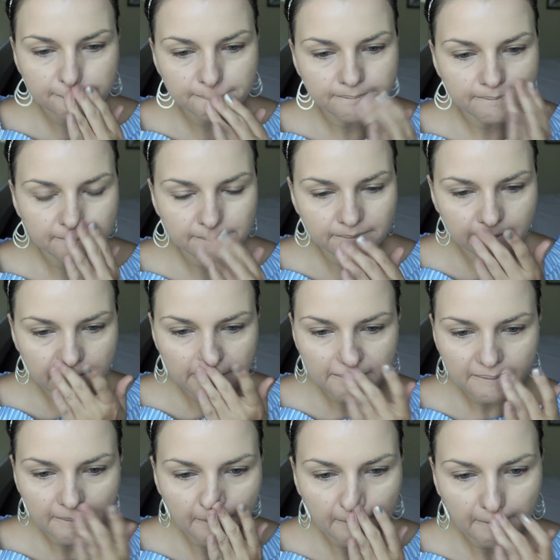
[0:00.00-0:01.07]

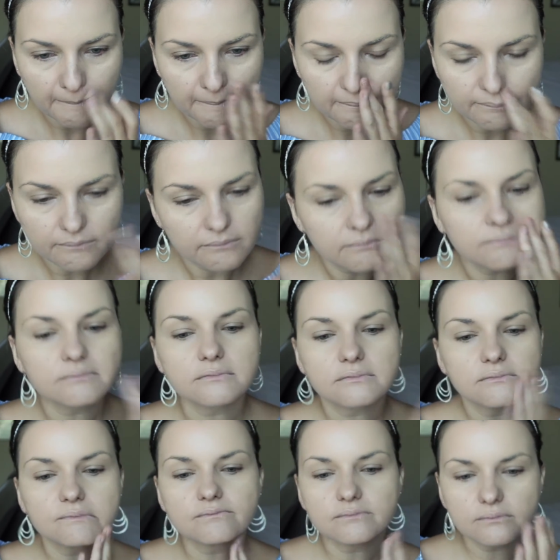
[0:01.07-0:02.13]

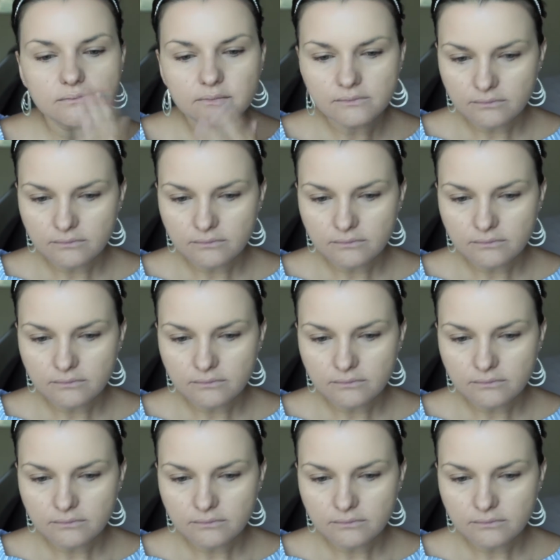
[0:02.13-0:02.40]
No one is speaking in this clip.